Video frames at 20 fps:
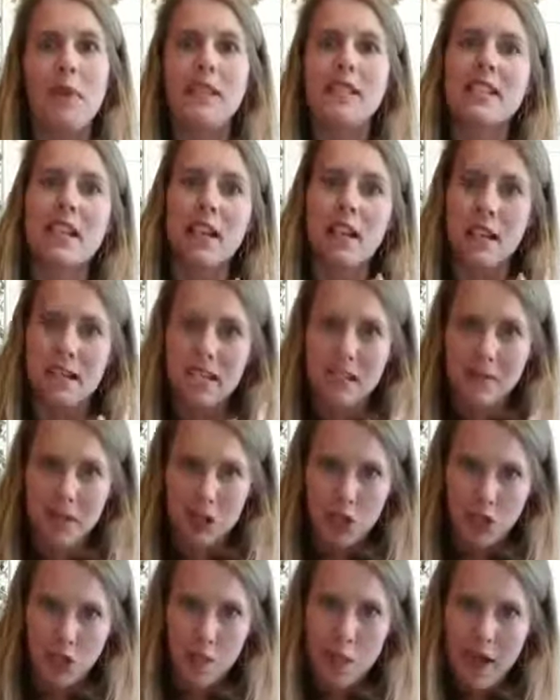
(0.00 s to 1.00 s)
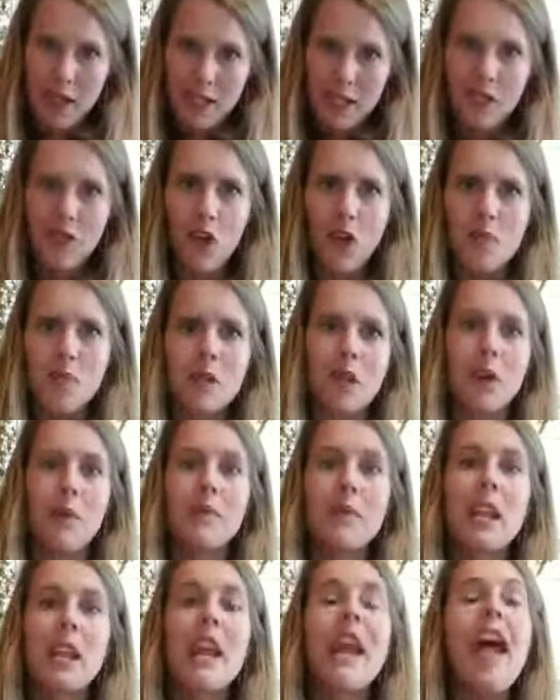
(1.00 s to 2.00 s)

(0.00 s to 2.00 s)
My son likes to make 2 packs of oatmeal,